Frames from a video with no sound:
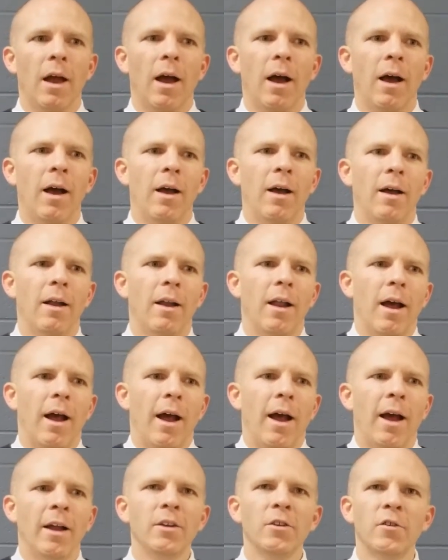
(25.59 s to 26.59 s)

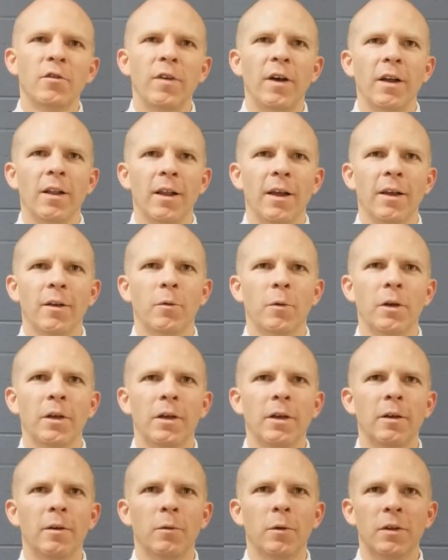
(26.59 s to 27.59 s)
I just felt like
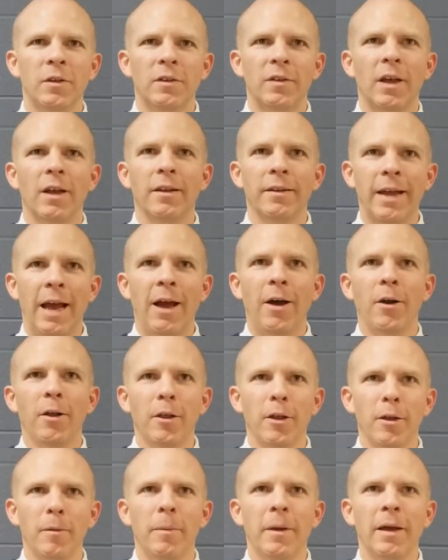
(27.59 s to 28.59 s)
we settled down
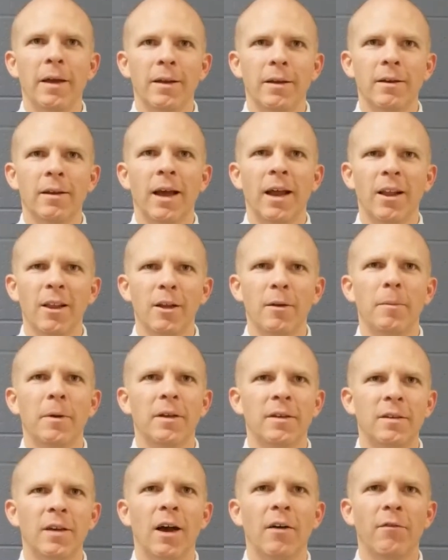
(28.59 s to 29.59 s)
a little bit, got a little
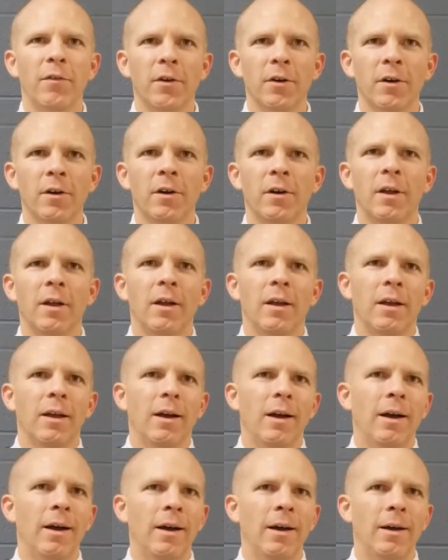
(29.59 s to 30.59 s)
bit
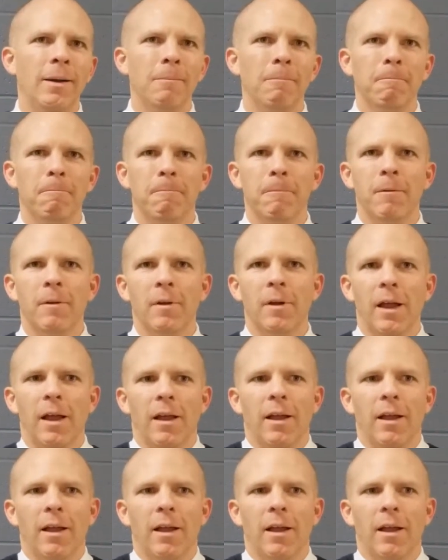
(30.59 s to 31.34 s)
tougher.